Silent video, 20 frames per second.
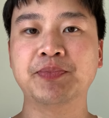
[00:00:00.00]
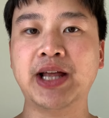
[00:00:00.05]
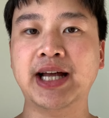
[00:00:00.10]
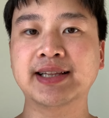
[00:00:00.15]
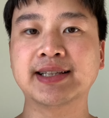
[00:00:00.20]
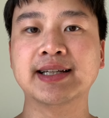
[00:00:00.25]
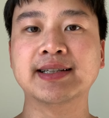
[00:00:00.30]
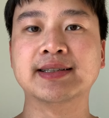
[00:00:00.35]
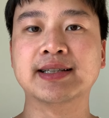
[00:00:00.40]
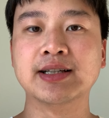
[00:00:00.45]

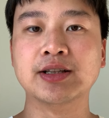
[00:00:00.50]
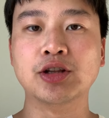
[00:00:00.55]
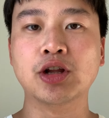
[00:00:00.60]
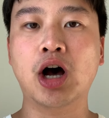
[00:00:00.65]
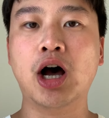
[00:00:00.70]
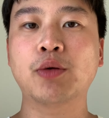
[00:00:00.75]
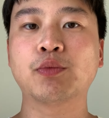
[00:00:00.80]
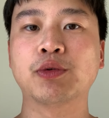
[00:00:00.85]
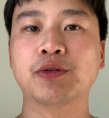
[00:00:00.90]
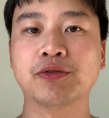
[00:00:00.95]
that they did
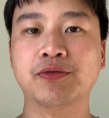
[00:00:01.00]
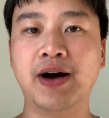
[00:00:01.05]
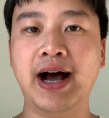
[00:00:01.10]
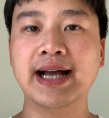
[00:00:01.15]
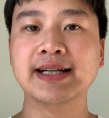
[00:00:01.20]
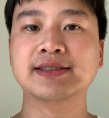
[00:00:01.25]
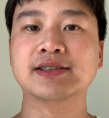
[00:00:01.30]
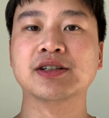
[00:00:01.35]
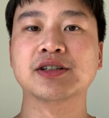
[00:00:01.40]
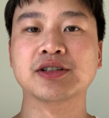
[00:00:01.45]
not
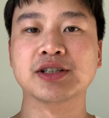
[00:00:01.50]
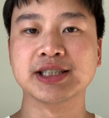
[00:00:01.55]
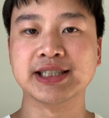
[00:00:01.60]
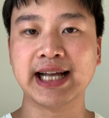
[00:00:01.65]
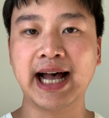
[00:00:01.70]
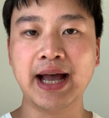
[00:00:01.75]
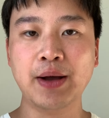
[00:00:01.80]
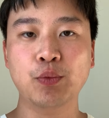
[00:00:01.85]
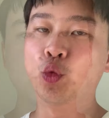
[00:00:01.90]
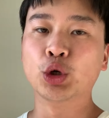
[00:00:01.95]
revise their
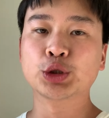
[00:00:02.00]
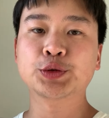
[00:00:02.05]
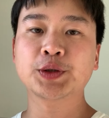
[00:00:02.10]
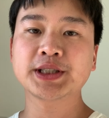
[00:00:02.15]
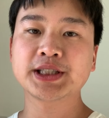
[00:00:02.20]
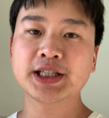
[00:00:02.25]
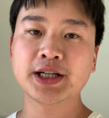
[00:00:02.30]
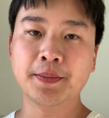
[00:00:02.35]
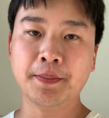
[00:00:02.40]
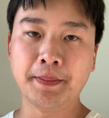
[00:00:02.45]
design, which
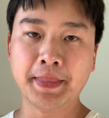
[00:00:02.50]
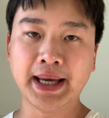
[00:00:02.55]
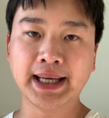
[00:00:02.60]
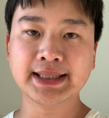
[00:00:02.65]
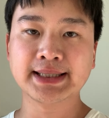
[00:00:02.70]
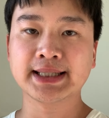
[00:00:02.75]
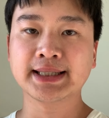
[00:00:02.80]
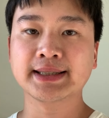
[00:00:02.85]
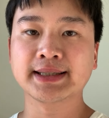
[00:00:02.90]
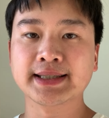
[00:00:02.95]
was an
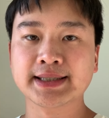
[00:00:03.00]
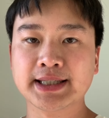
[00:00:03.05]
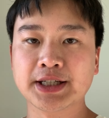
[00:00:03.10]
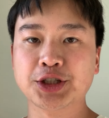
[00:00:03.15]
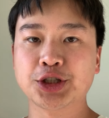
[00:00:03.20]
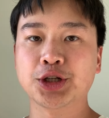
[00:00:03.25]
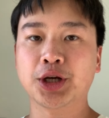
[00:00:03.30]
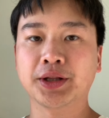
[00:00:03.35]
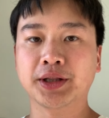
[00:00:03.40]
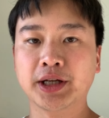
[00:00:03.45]
amazing
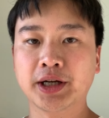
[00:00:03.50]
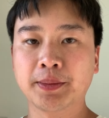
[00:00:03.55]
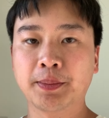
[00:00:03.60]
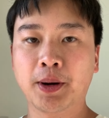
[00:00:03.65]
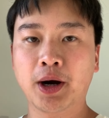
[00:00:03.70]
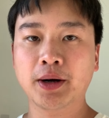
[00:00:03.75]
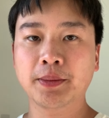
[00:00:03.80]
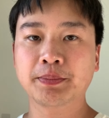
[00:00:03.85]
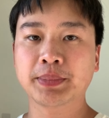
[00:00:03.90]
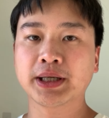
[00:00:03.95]
decision on their
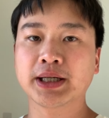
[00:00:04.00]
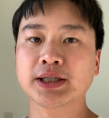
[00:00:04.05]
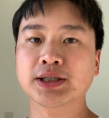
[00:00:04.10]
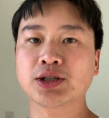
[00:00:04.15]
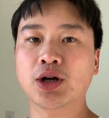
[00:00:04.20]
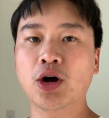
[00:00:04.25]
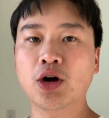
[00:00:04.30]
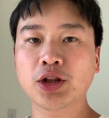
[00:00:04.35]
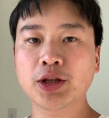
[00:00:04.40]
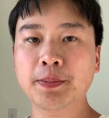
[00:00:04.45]
part
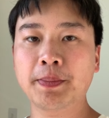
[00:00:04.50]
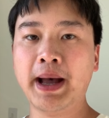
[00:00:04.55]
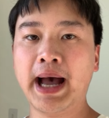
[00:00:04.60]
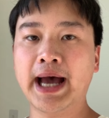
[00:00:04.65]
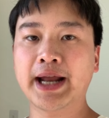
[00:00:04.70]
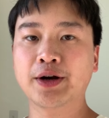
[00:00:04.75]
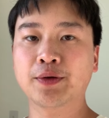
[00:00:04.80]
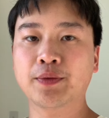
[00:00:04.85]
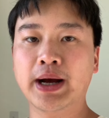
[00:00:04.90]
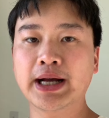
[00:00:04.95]
because all the
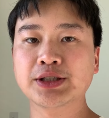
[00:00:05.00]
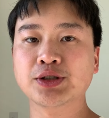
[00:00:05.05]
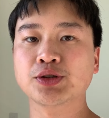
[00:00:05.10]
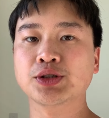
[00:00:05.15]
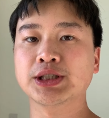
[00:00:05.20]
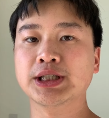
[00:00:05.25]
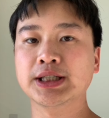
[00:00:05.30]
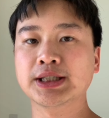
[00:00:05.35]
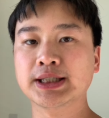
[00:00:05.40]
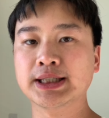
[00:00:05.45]
Panerais you
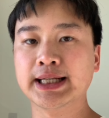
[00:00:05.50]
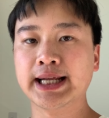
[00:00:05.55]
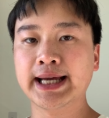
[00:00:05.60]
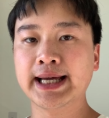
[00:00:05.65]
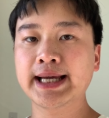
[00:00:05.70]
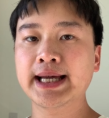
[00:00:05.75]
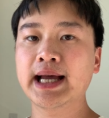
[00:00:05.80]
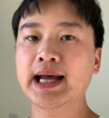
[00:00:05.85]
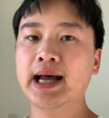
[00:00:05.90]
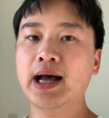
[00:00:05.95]
see
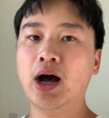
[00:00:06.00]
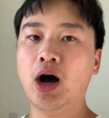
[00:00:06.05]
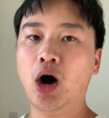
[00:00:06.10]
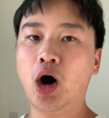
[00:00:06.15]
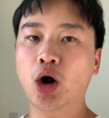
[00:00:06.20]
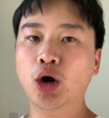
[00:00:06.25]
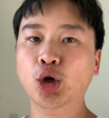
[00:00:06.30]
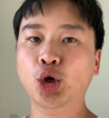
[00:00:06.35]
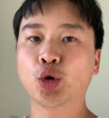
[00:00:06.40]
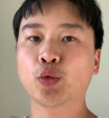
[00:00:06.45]
today
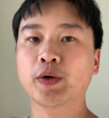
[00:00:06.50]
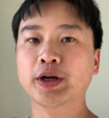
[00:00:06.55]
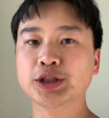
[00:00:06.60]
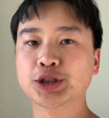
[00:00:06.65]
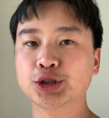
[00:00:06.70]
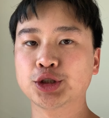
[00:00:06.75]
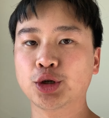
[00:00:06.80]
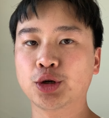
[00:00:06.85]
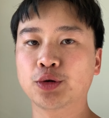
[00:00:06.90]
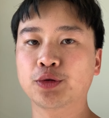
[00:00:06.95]
are
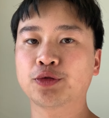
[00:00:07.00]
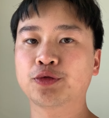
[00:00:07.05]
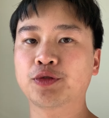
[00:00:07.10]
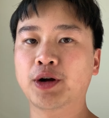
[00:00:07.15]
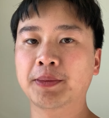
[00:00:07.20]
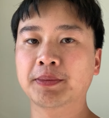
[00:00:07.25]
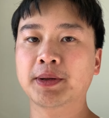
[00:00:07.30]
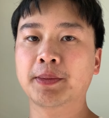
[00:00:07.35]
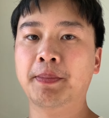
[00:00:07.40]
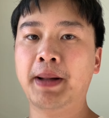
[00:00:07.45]
original
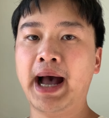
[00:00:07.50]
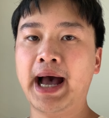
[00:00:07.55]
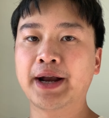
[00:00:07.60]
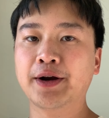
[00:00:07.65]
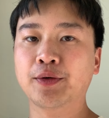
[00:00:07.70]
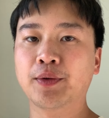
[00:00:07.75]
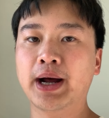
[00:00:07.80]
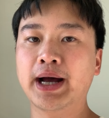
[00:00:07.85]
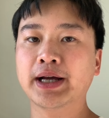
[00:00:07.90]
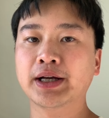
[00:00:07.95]
from the
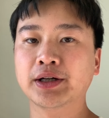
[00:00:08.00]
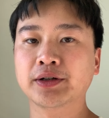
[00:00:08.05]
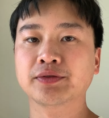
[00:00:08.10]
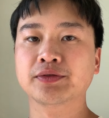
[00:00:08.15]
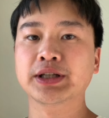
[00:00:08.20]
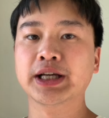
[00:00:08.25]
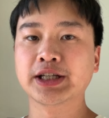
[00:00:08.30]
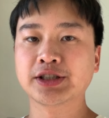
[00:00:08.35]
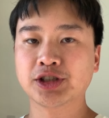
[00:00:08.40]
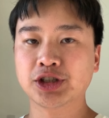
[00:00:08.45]
Panerai
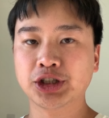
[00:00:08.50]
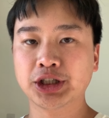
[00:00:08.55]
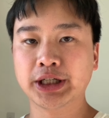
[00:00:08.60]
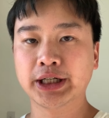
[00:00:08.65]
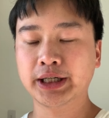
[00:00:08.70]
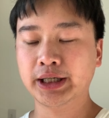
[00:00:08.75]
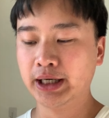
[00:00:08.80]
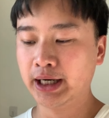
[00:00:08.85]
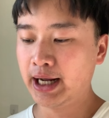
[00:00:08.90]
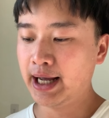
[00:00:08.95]
of
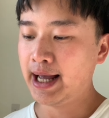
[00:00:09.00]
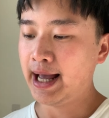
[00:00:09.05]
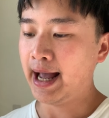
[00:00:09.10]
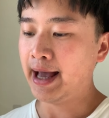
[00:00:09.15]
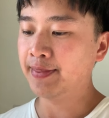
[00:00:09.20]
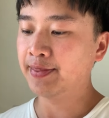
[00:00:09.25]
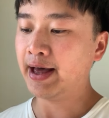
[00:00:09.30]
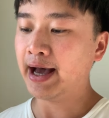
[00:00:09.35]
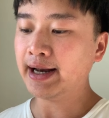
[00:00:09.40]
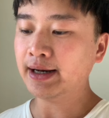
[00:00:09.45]
yesteryear.
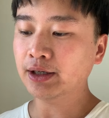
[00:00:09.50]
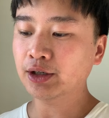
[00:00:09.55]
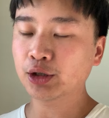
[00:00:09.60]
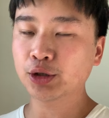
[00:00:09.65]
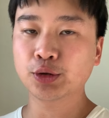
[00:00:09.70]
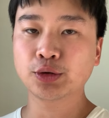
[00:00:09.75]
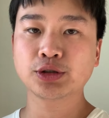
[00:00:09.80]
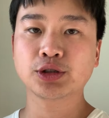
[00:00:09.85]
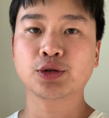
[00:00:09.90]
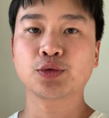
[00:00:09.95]
And that
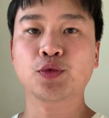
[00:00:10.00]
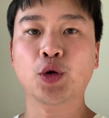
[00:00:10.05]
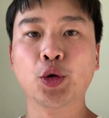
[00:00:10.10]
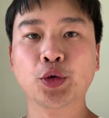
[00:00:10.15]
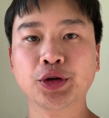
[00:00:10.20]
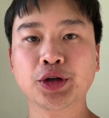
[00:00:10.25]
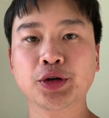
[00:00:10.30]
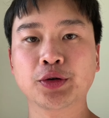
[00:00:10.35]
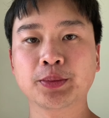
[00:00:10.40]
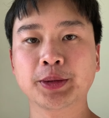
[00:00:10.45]
includes the
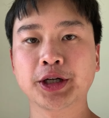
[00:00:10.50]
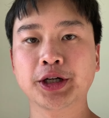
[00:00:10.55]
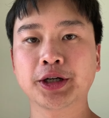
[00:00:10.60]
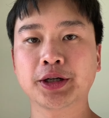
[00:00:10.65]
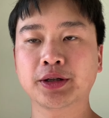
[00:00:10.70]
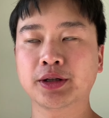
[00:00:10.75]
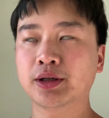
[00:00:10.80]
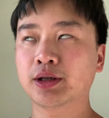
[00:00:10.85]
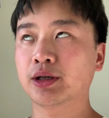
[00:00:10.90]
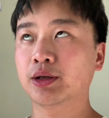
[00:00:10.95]
radial
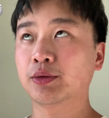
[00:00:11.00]
mirror